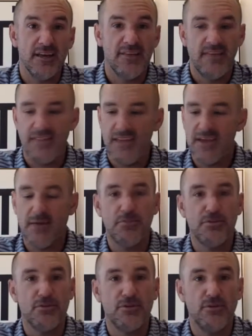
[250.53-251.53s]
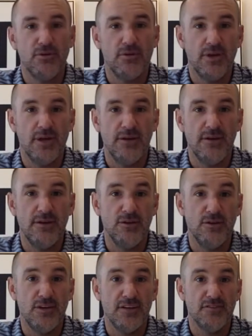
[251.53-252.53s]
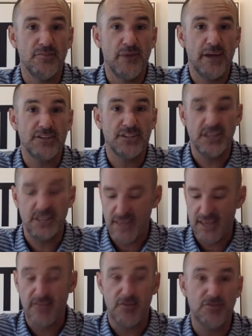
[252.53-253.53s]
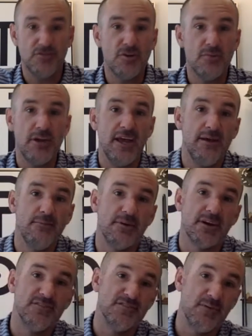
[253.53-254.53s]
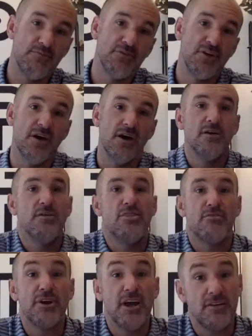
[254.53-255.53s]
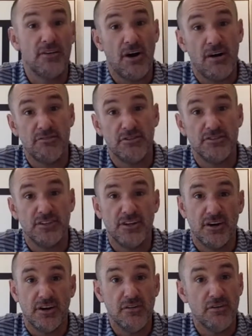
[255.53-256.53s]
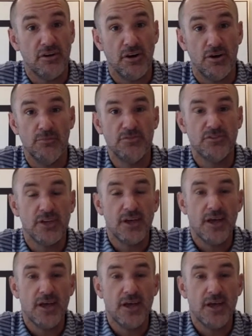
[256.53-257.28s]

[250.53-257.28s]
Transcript: Then they come through and do the inspection, and they either terminate because they put 3 other offers in on other homes,